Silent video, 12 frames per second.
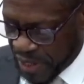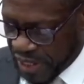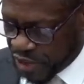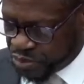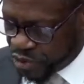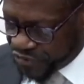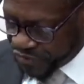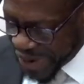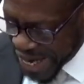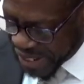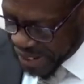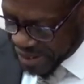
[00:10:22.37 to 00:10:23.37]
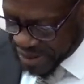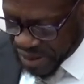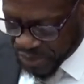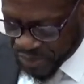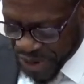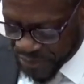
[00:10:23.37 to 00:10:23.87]
it
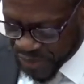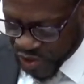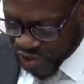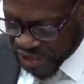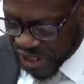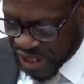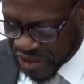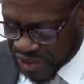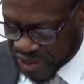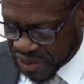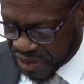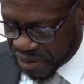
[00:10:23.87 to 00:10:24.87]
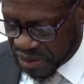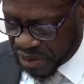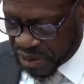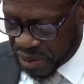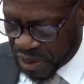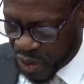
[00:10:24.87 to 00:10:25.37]
provided member states
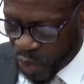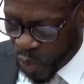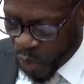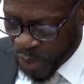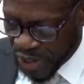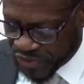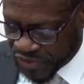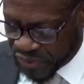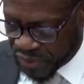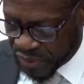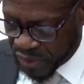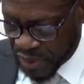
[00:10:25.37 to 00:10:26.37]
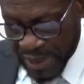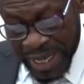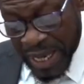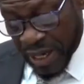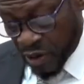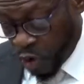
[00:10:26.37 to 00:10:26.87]
with,
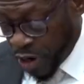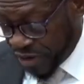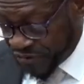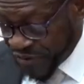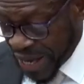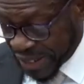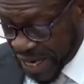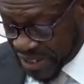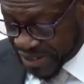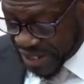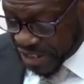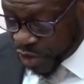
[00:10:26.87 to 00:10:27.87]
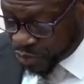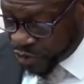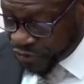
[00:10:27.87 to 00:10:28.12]
or in fact I said it